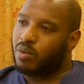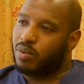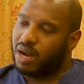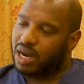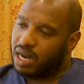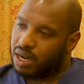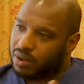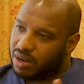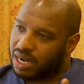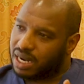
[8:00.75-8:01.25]

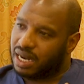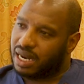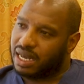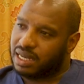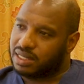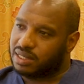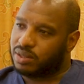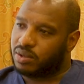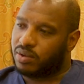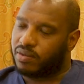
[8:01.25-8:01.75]
one-hour
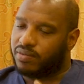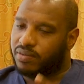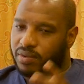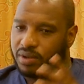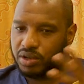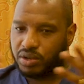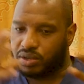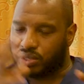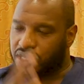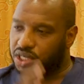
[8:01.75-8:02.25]
class
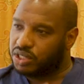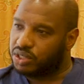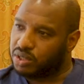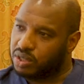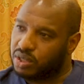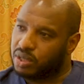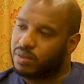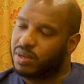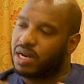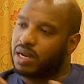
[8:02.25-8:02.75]
of
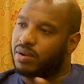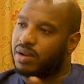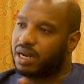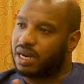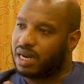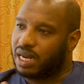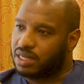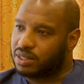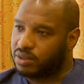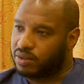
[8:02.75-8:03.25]
nutrition, one-hour
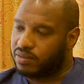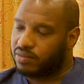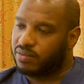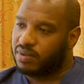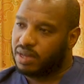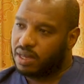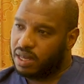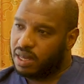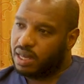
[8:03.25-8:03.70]
class of